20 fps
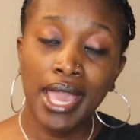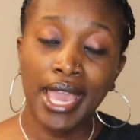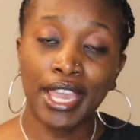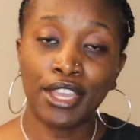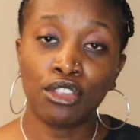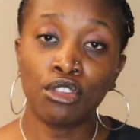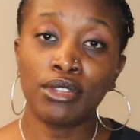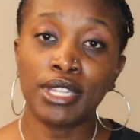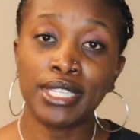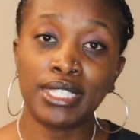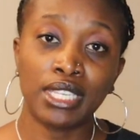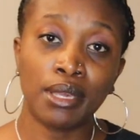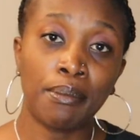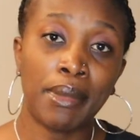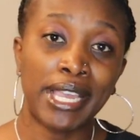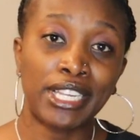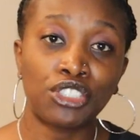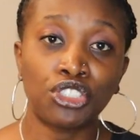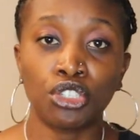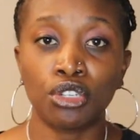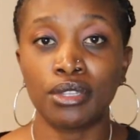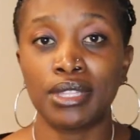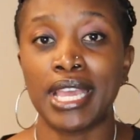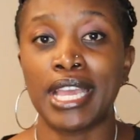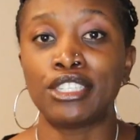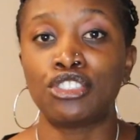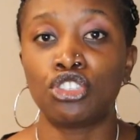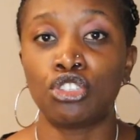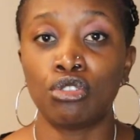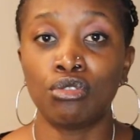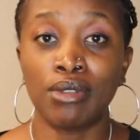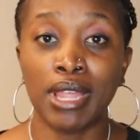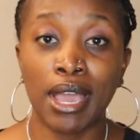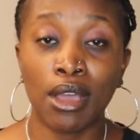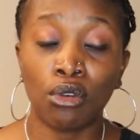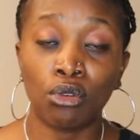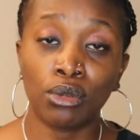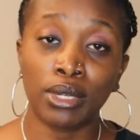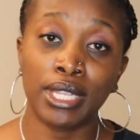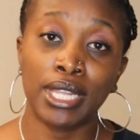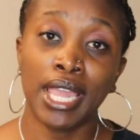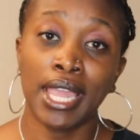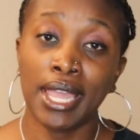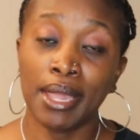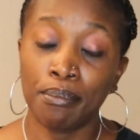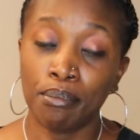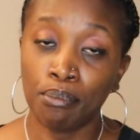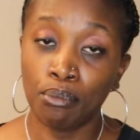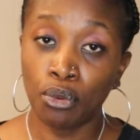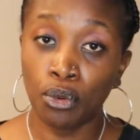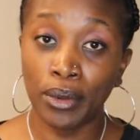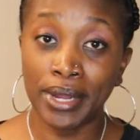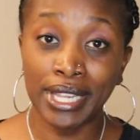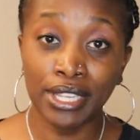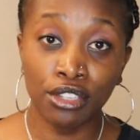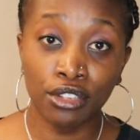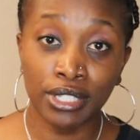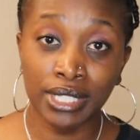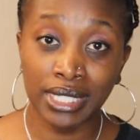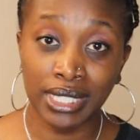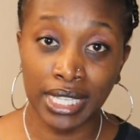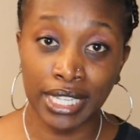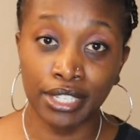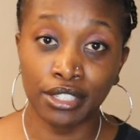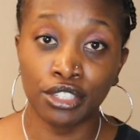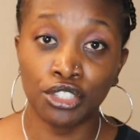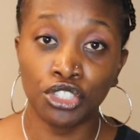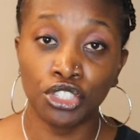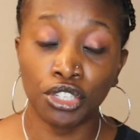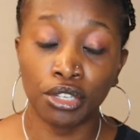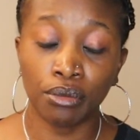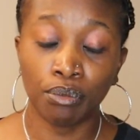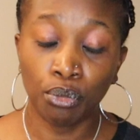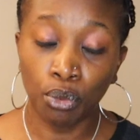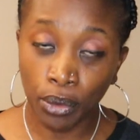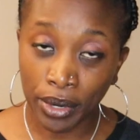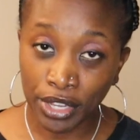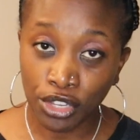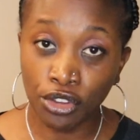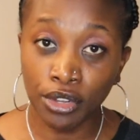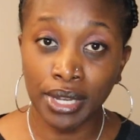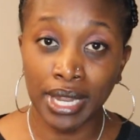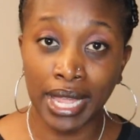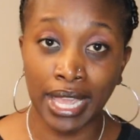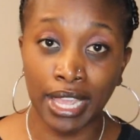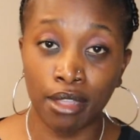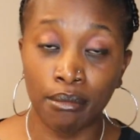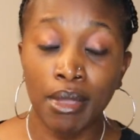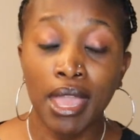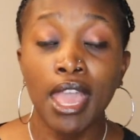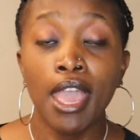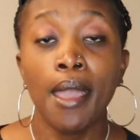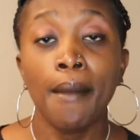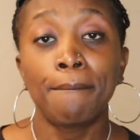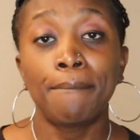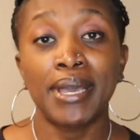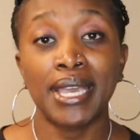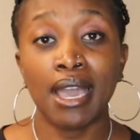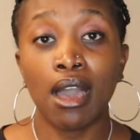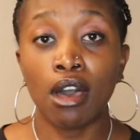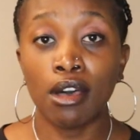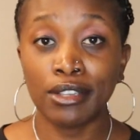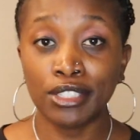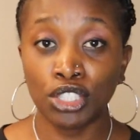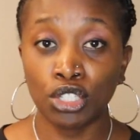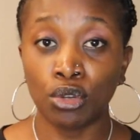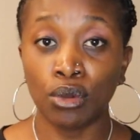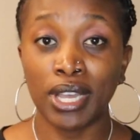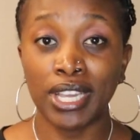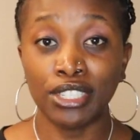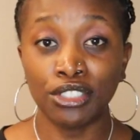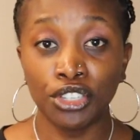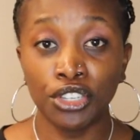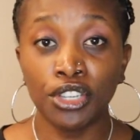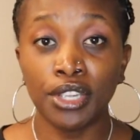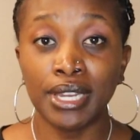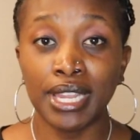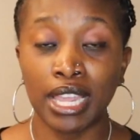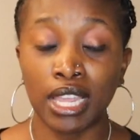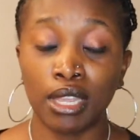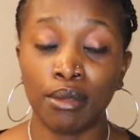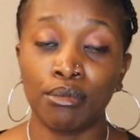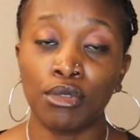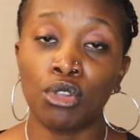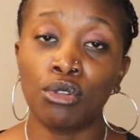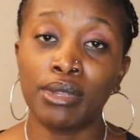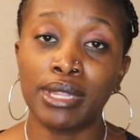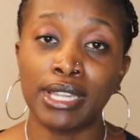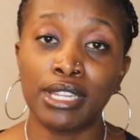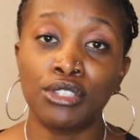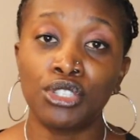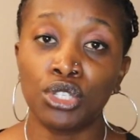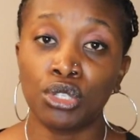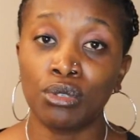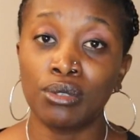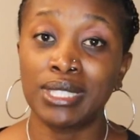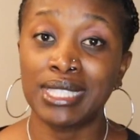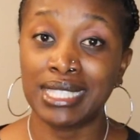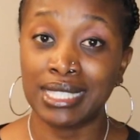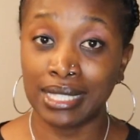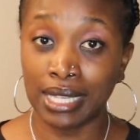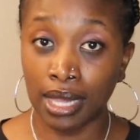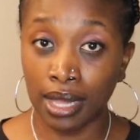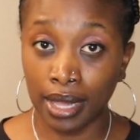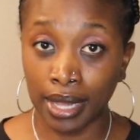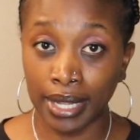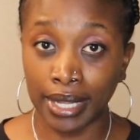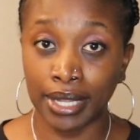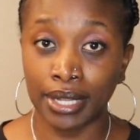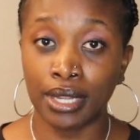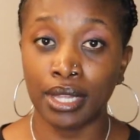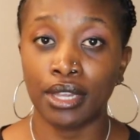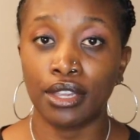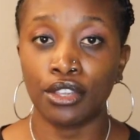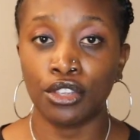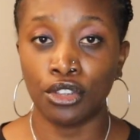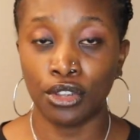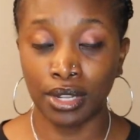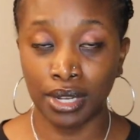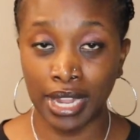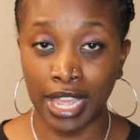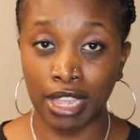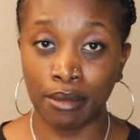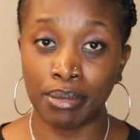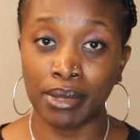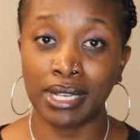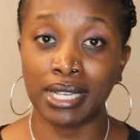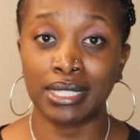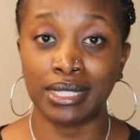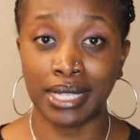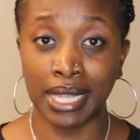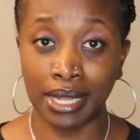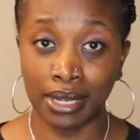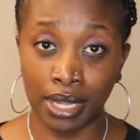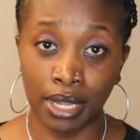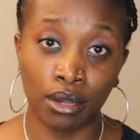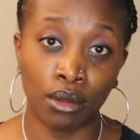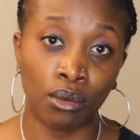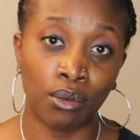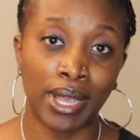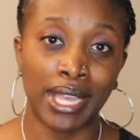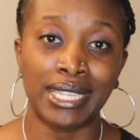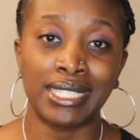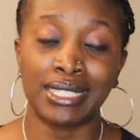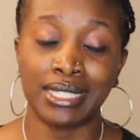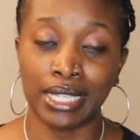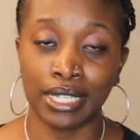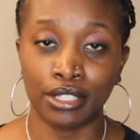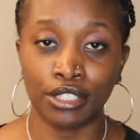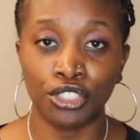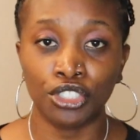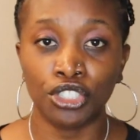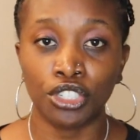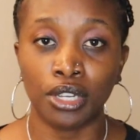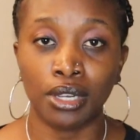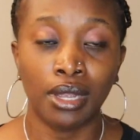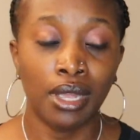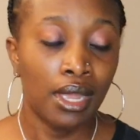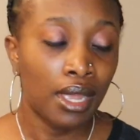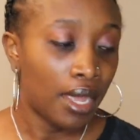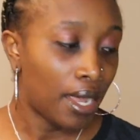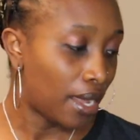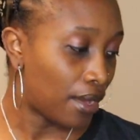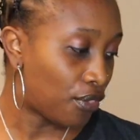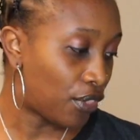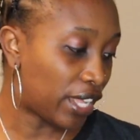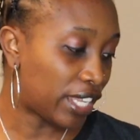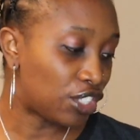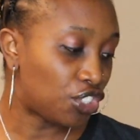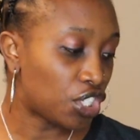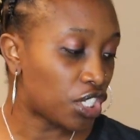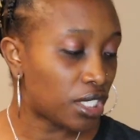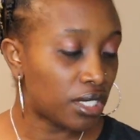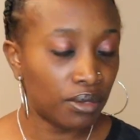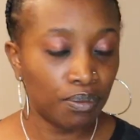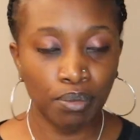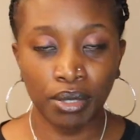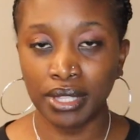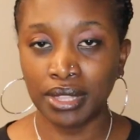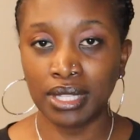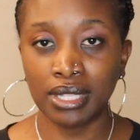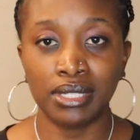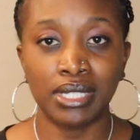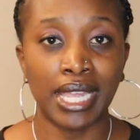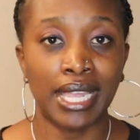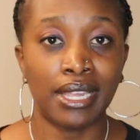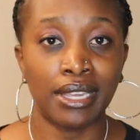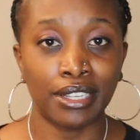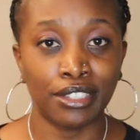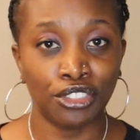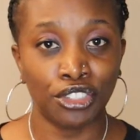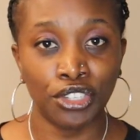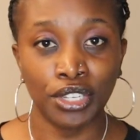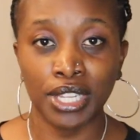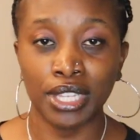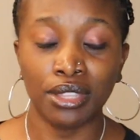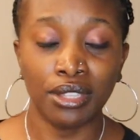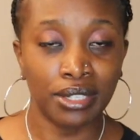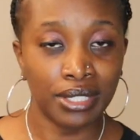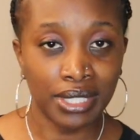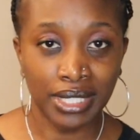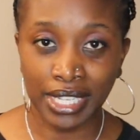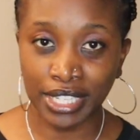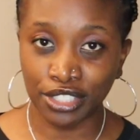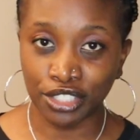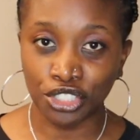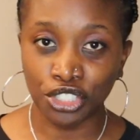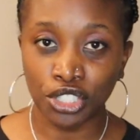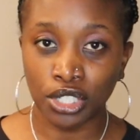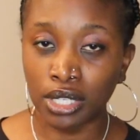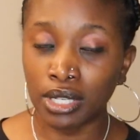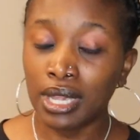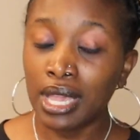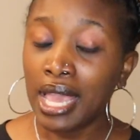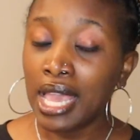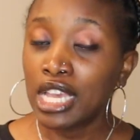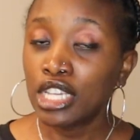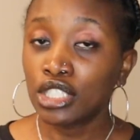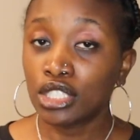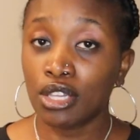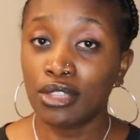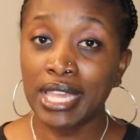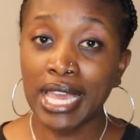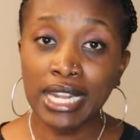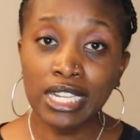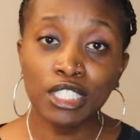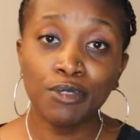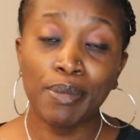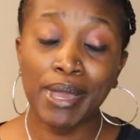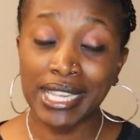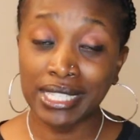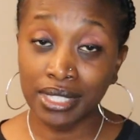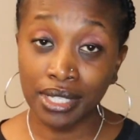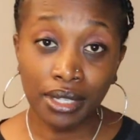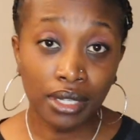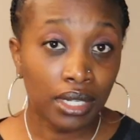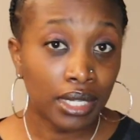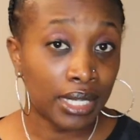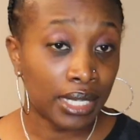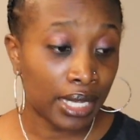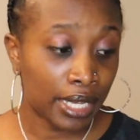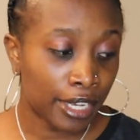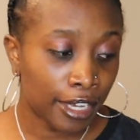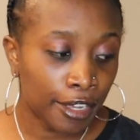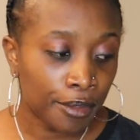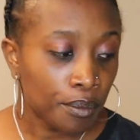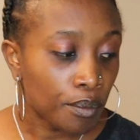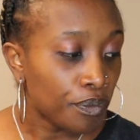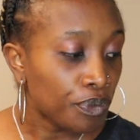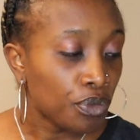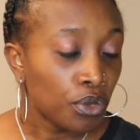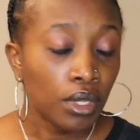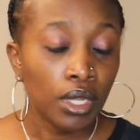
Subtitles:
And you need to make sure that you not only print your signature, print your name, but also under your name you need to sign your name because they need a wet signature, and then just put the date underneath your signature. So that is basically it.